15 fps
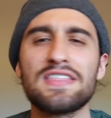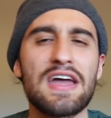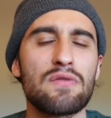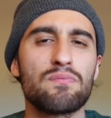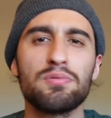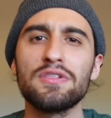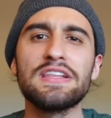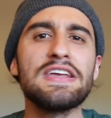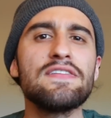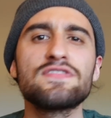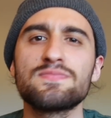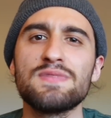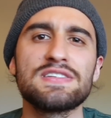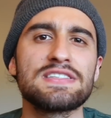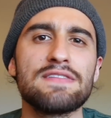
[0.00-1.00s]
that
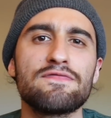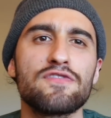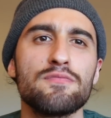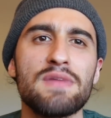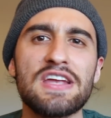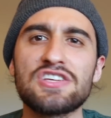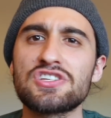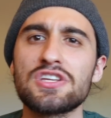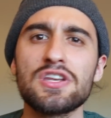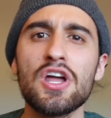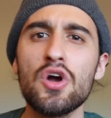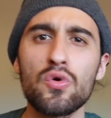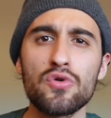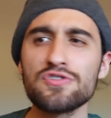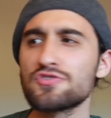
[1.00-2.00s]
believes misinformation.
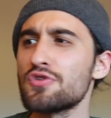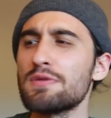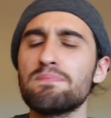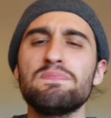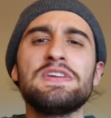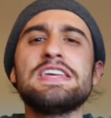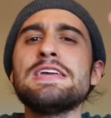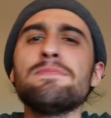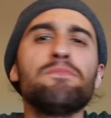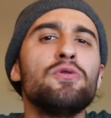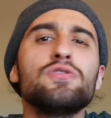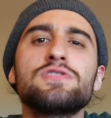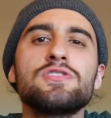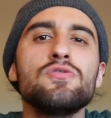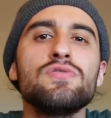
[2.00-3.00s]
We're always going,
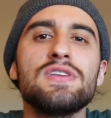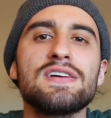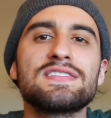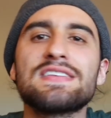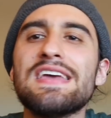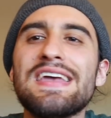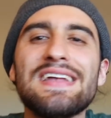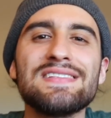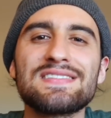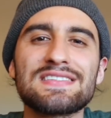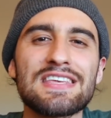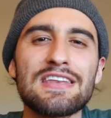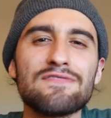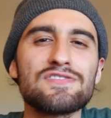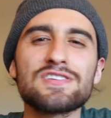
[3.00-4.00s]
people do this,
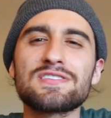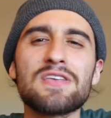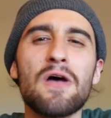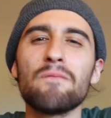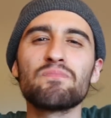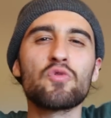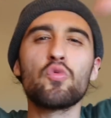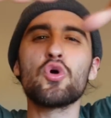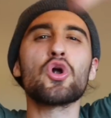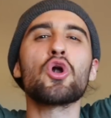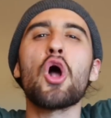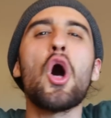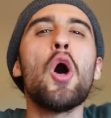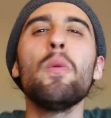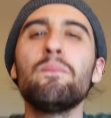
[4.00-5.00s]
instead of just, we're
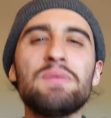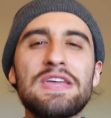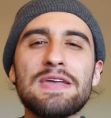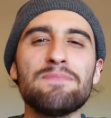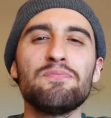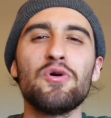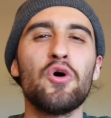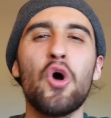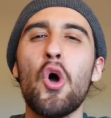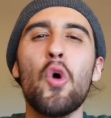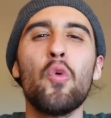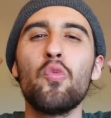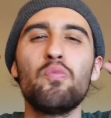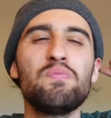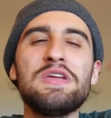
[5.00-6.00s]
all
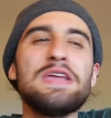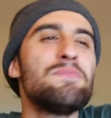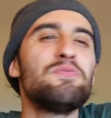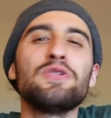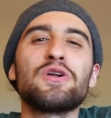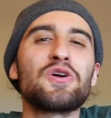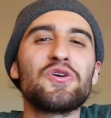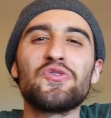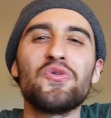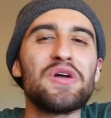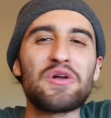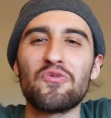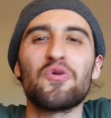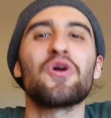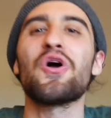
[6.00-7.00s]
people. People are
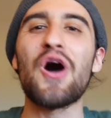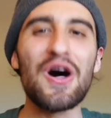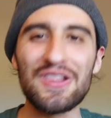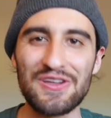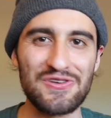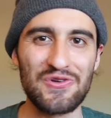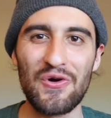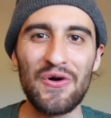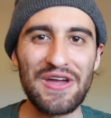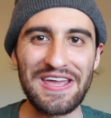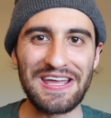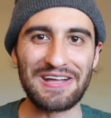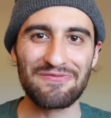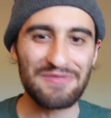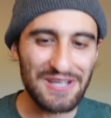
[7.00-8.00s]
annoying. We're all
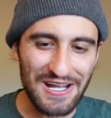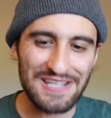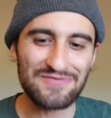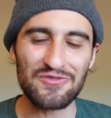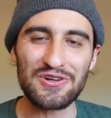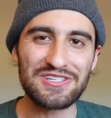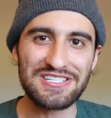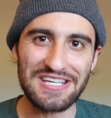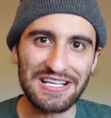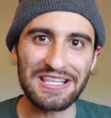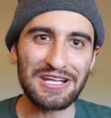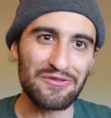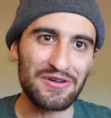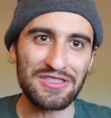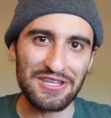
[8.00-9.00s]
annoying because we're
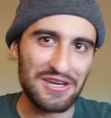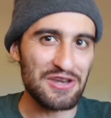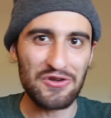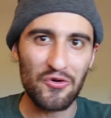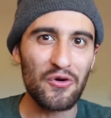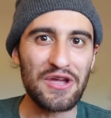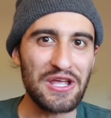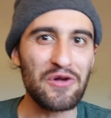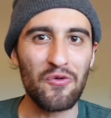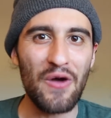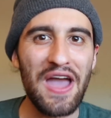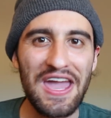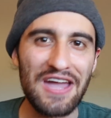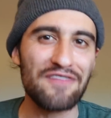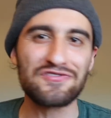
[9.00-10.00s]
dealing with an annoying
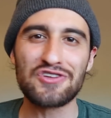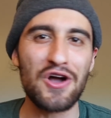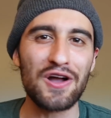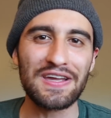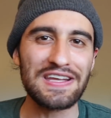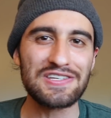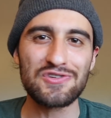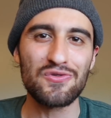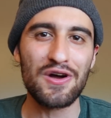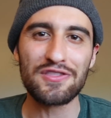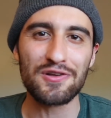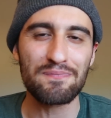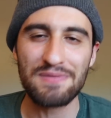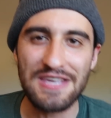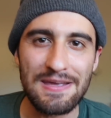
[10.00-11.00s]
way of talking to
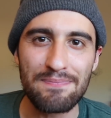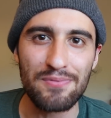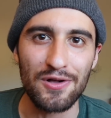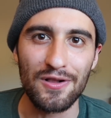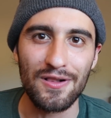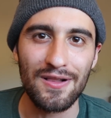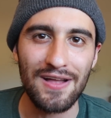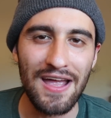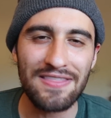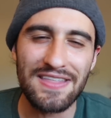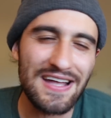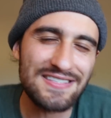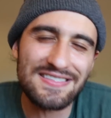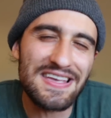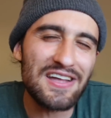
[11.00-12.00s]
other people. And
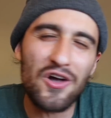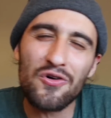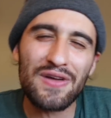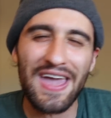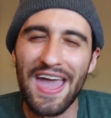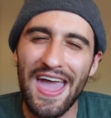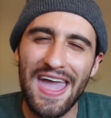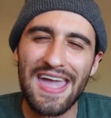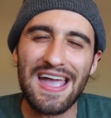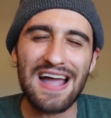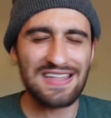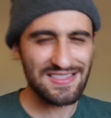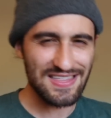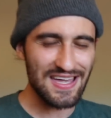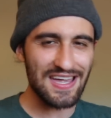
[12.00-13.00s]
that's like, okay,
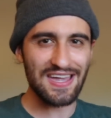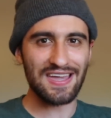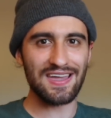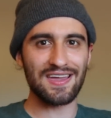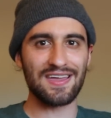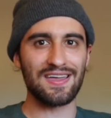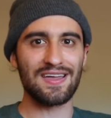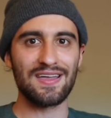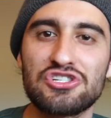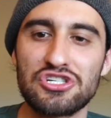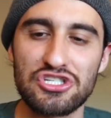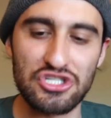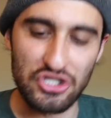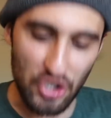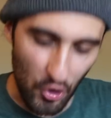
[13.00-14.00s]
I think.
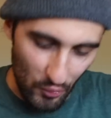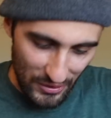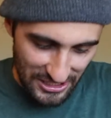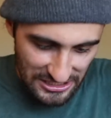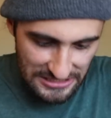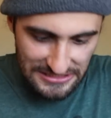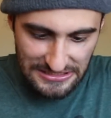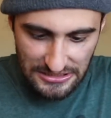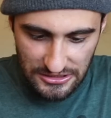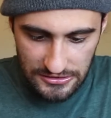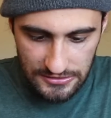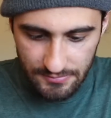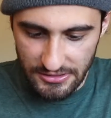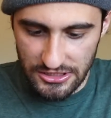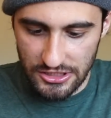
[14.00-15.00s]
Just going,
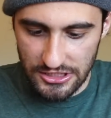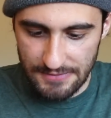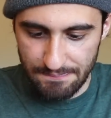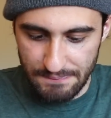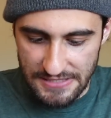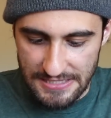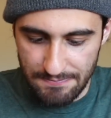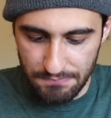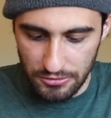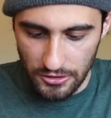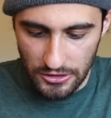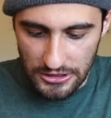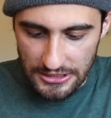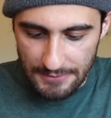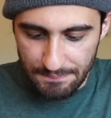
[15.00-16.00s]
oh my God,
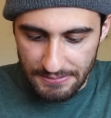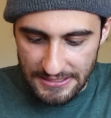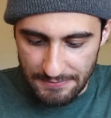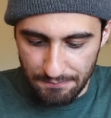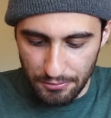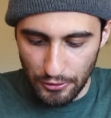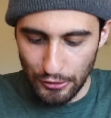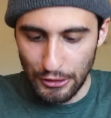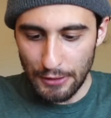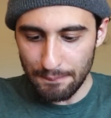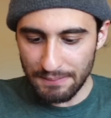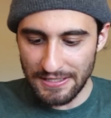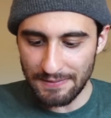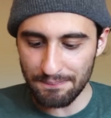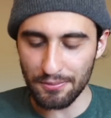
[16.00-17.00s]
people, people,
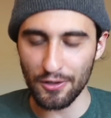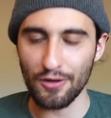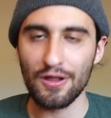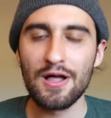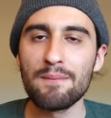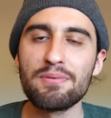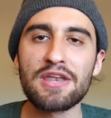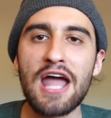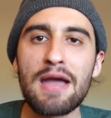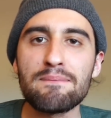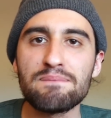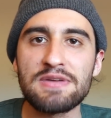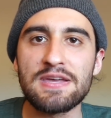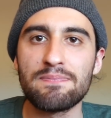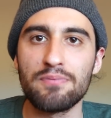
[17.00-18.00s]
people. But
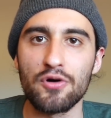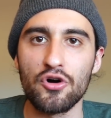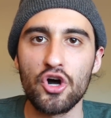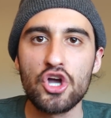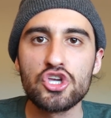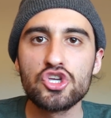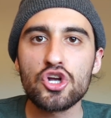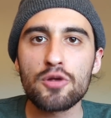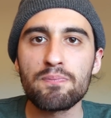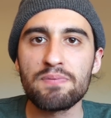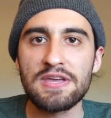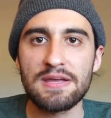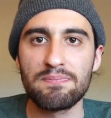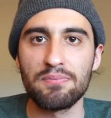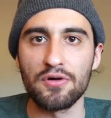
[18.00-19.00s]
I'm people, you're
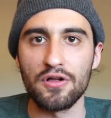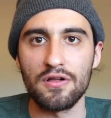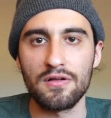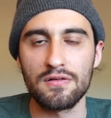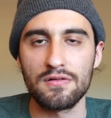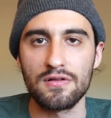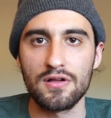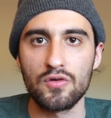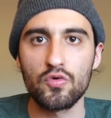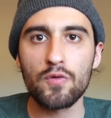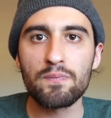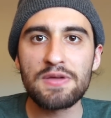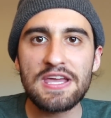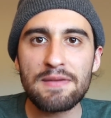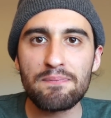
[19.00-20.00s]
people. We're
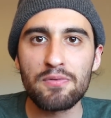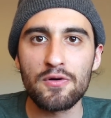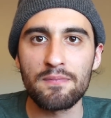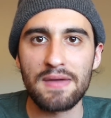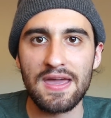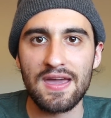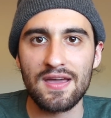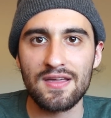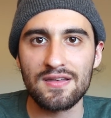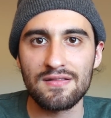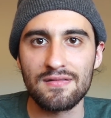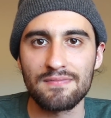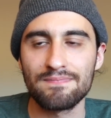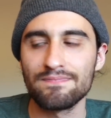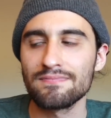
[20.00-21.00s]
people,
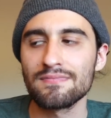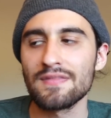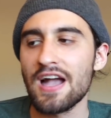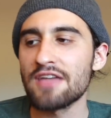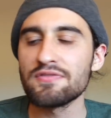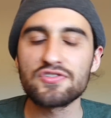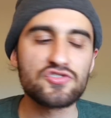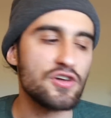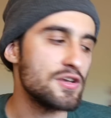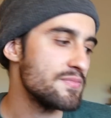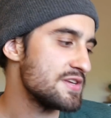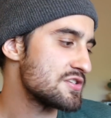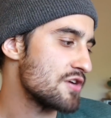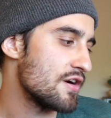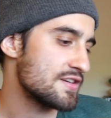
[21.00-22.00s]
man. I'm not trying to
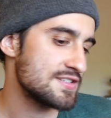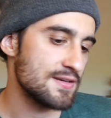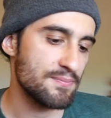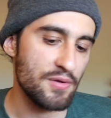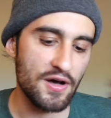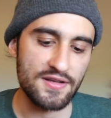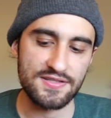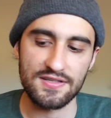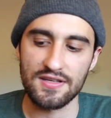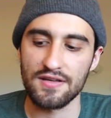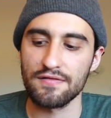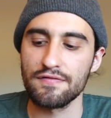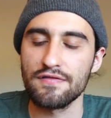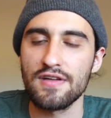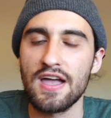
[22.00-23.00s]
be toxic
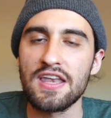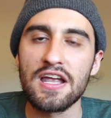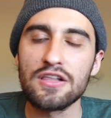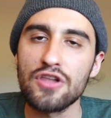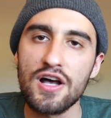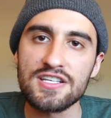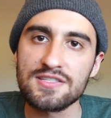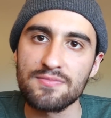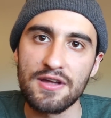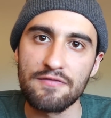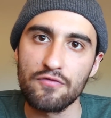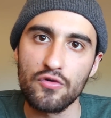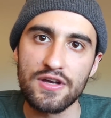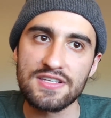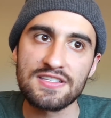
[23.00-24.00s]
positive. And I lost my
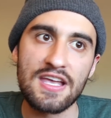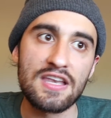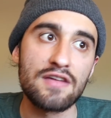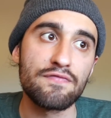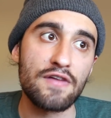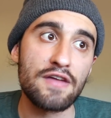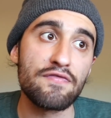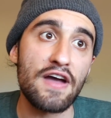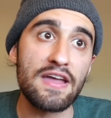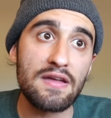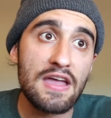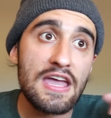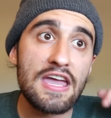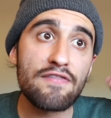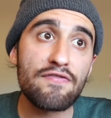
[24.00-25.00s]
voice, and if I
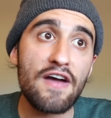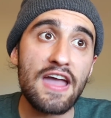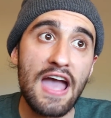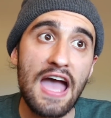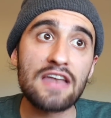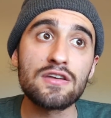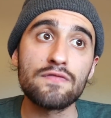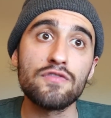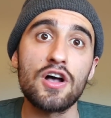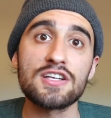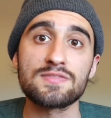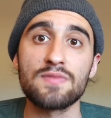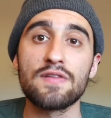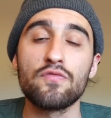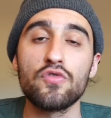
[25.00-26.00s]
hadn't have
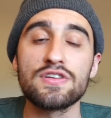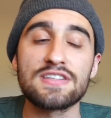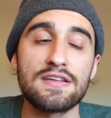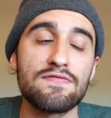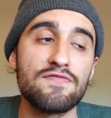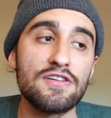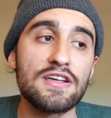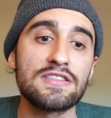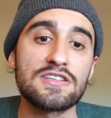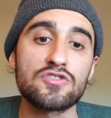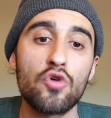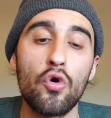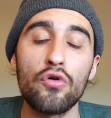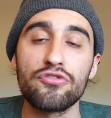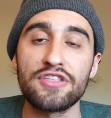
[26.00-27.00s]
lost my voice, I feel like this
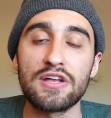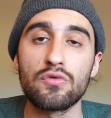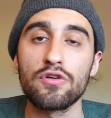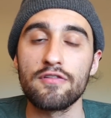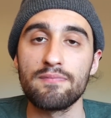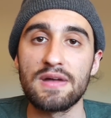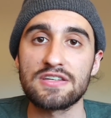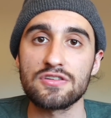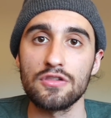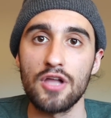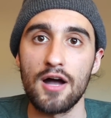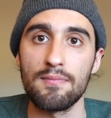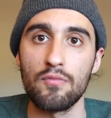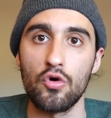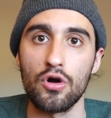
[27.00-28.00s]
whole thing would have meant a
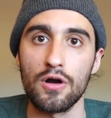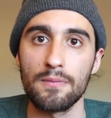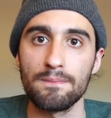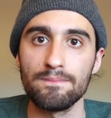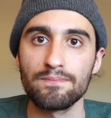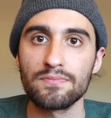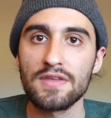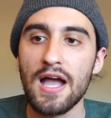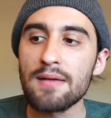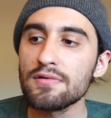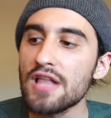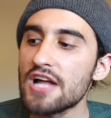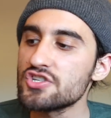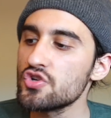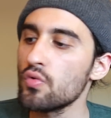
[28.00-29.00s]
lot more. I'm
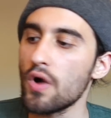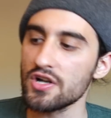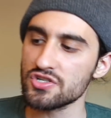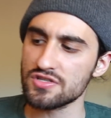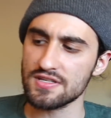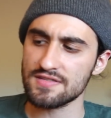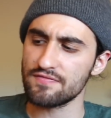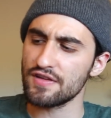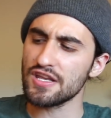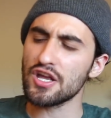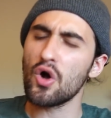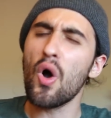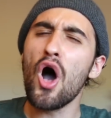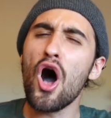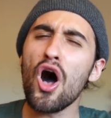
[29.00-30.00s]
glad you watched this
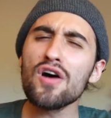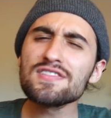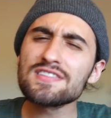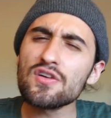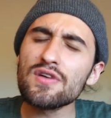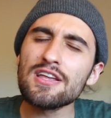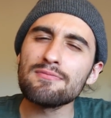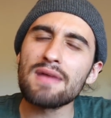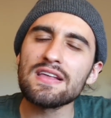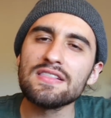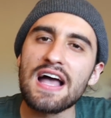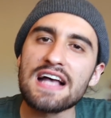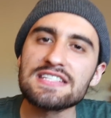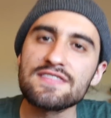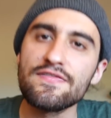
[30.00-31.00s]
video. Also, in my
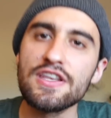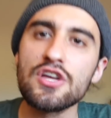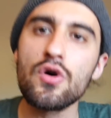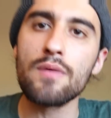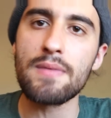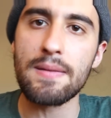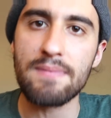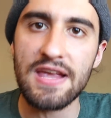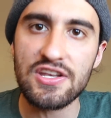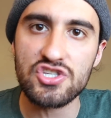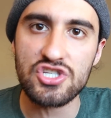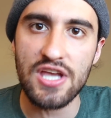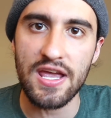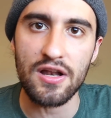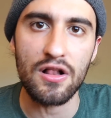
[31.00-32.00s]
last video on my main
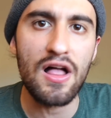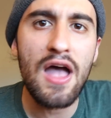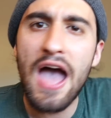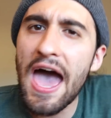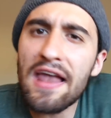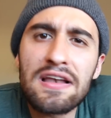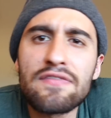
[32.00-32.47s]
channel, I don't